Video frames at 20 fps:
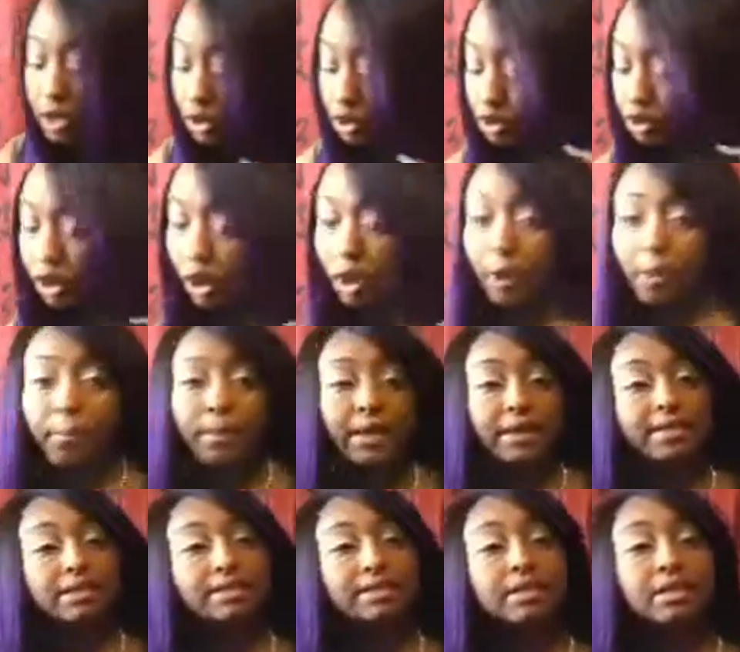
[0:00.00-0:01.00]
So
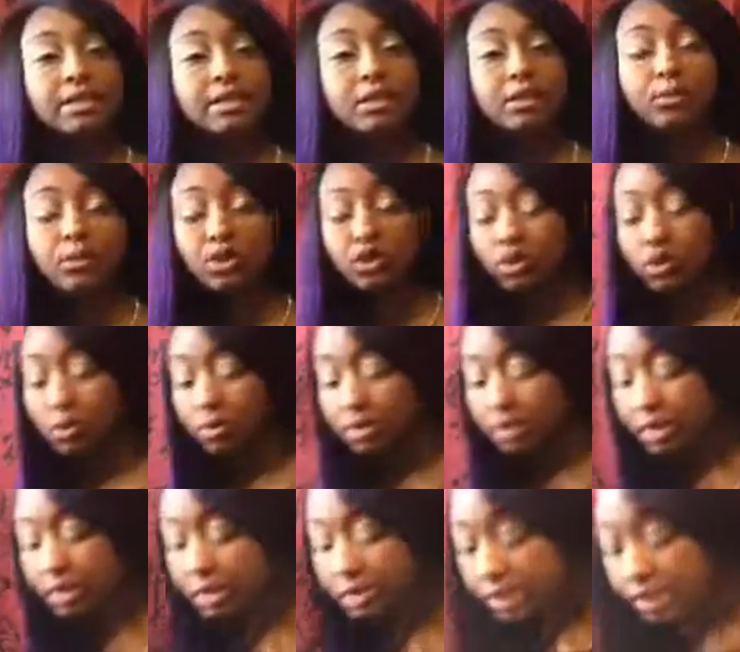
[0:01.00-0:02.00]
basically what you will
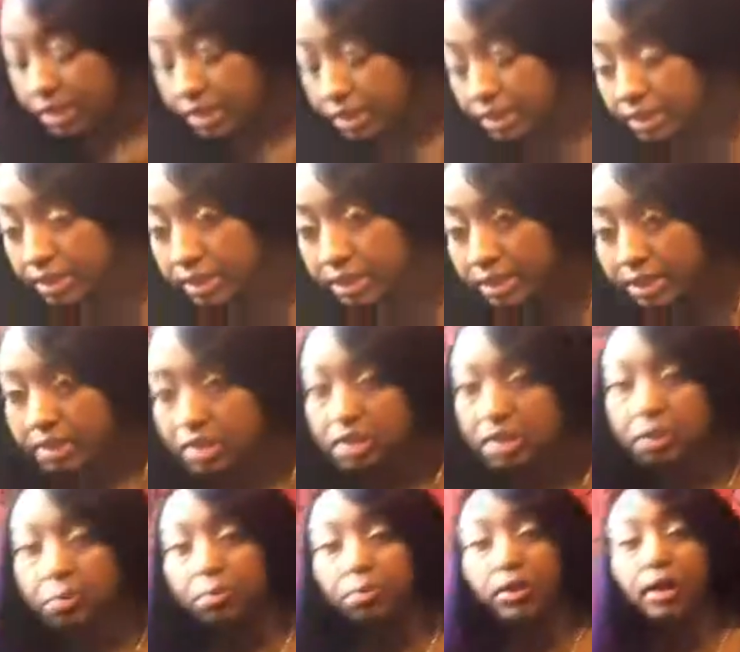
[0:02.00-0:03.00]
need is
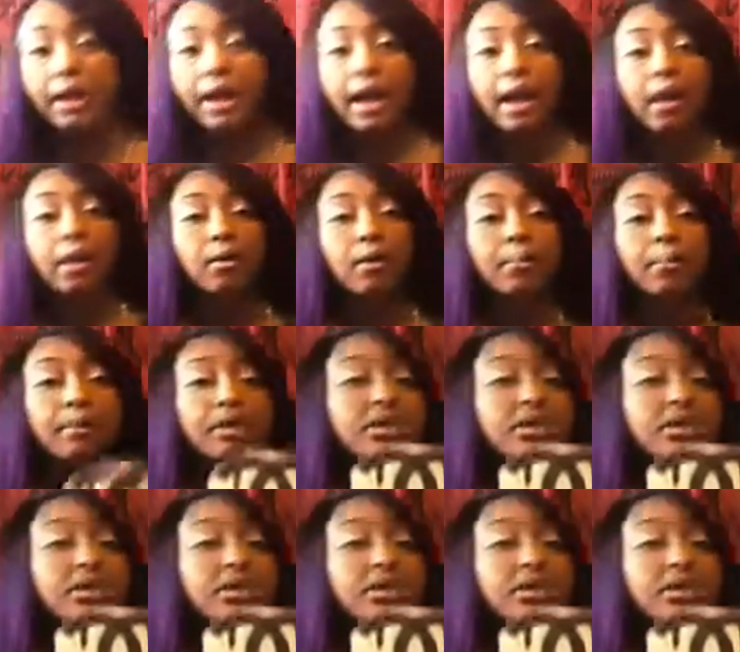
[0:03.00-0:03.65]
to print out